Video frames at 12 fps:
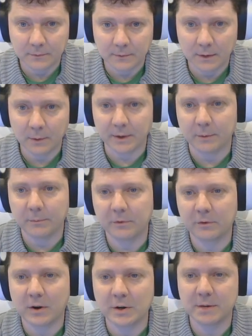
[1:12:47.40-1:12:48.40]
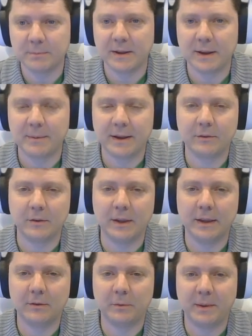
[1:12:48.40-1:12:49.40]
Here we go. Starship Databank. So you
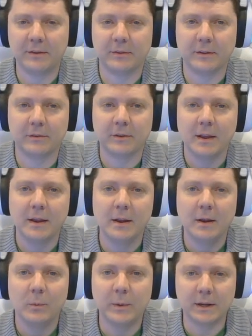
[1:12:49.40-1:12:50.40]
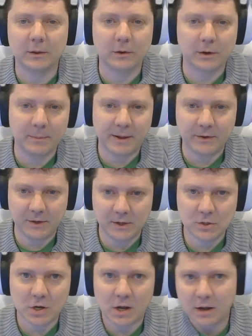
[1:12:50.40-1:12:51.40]
hit space on this. We can learn about
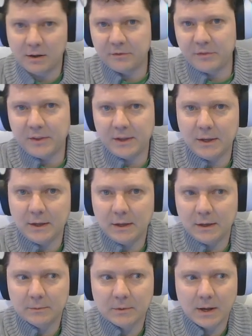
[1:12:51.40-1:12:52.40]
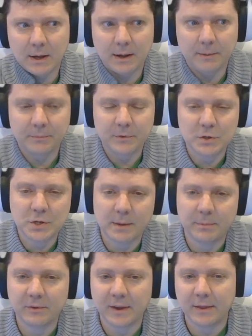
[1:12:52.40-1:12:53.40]
each of the
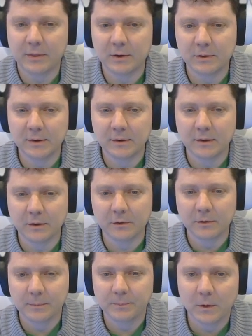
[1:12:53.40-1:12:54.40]
ships and their details.